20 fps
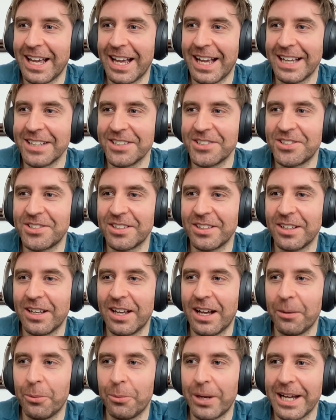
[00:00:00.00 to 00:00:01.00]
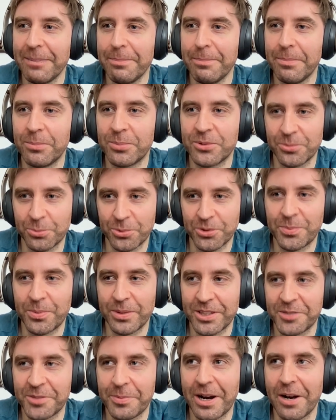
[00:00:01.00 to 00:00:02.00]
has, when I was
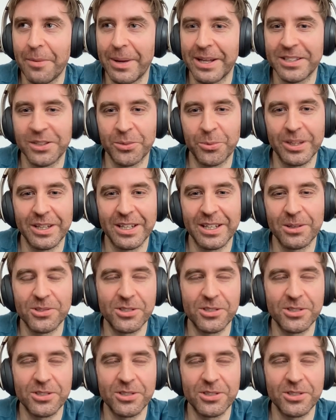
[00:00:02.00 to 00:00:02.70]
experimenting with it,